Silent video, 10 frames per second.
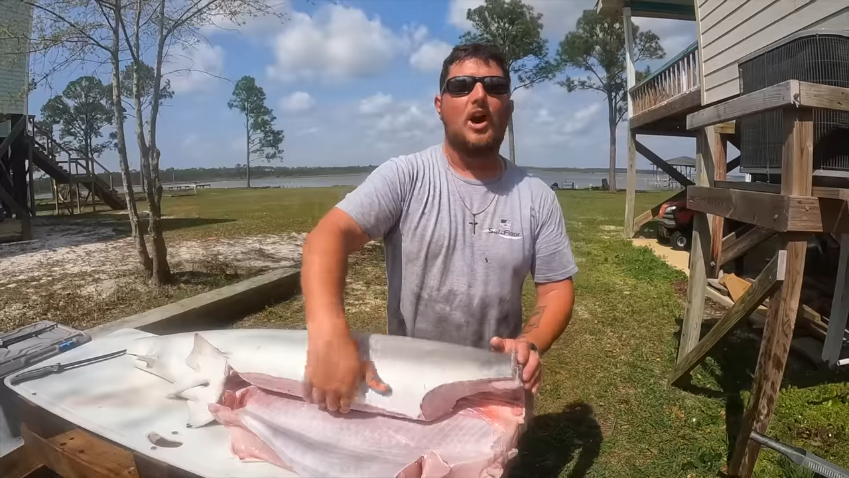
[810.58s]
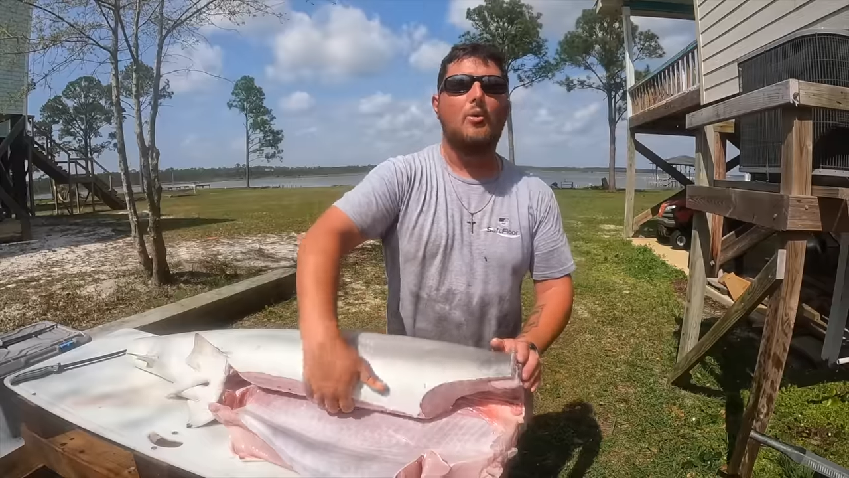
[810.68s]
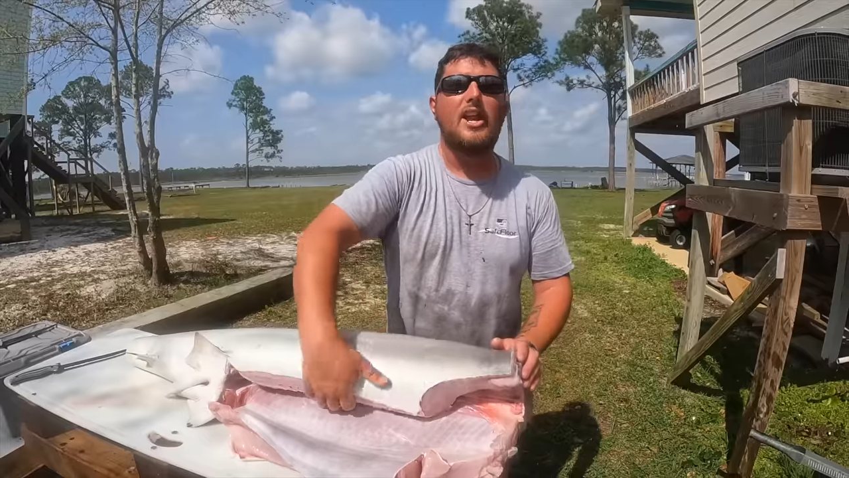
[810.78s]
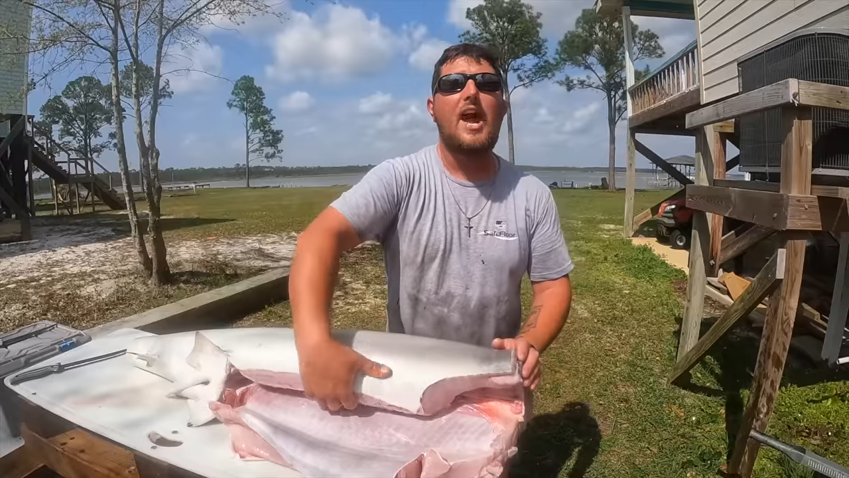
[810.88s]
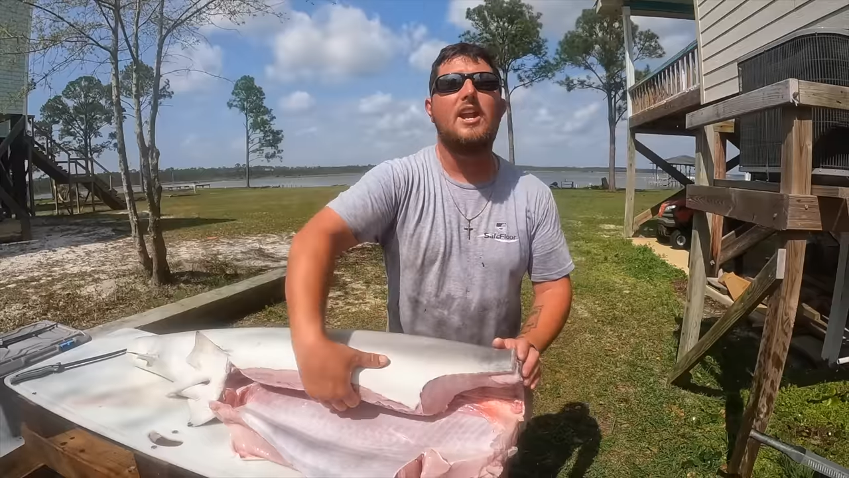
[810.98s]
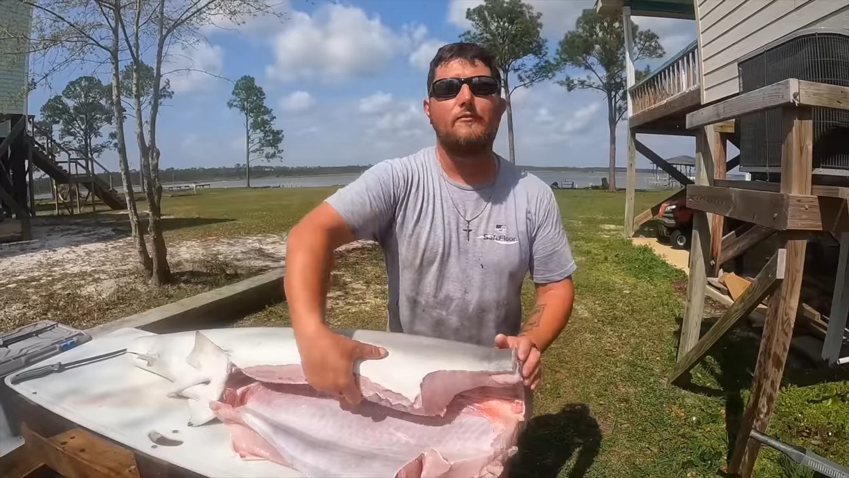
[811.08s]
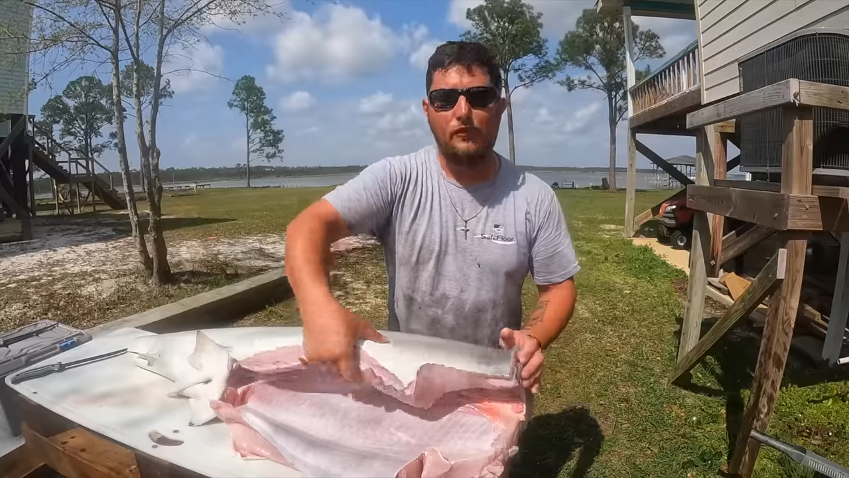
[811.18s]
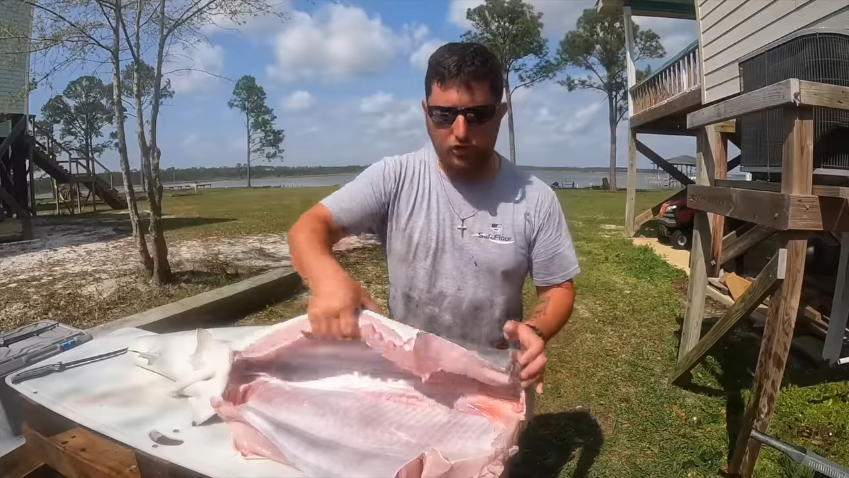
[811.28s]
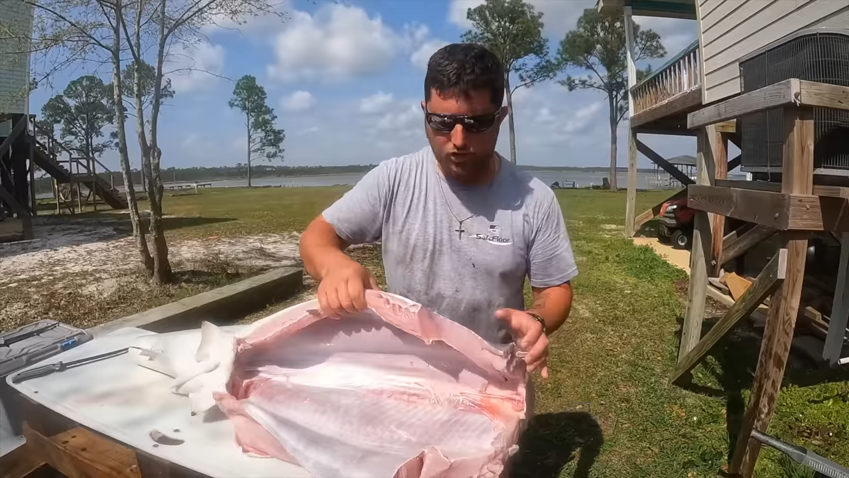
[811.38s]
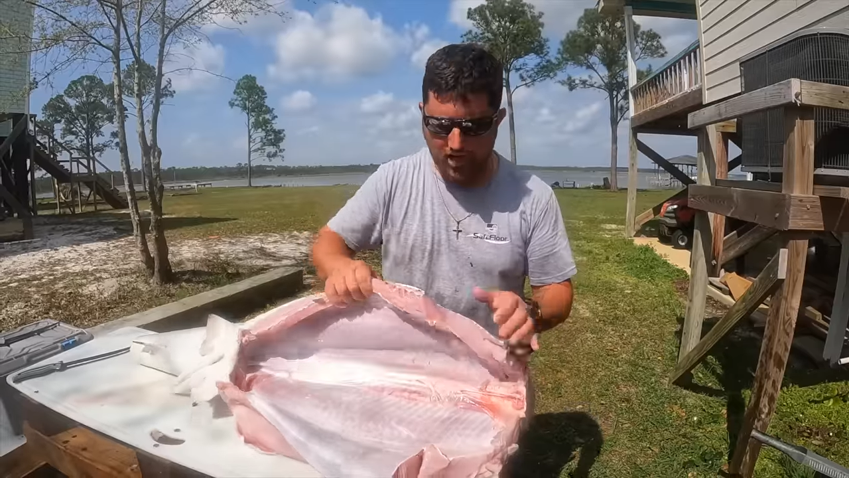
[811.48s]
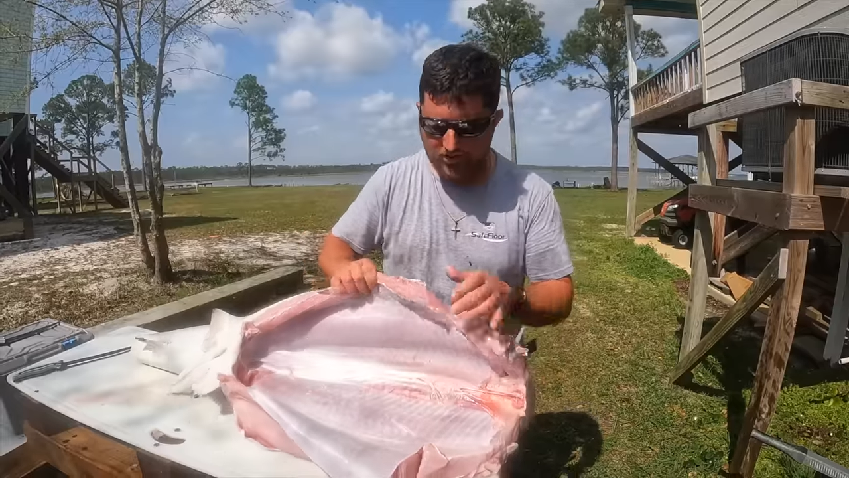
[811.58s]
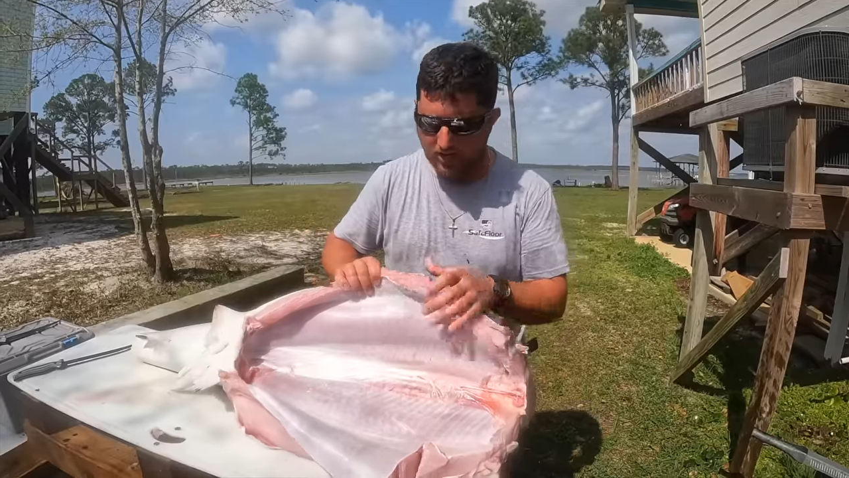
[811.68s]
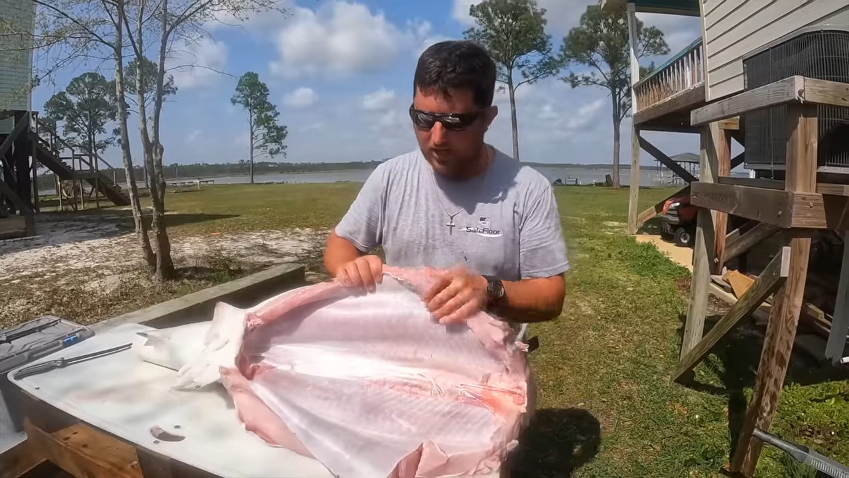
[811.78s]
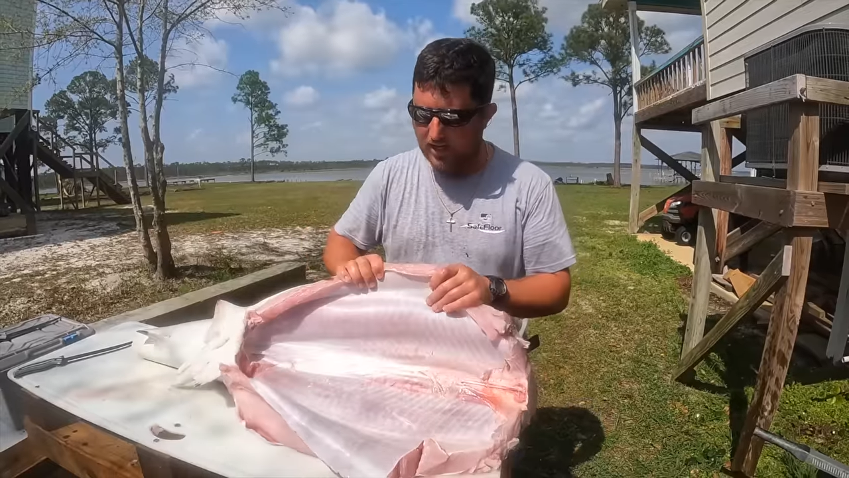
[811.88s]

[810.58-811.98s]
I went ahead and field dressed it.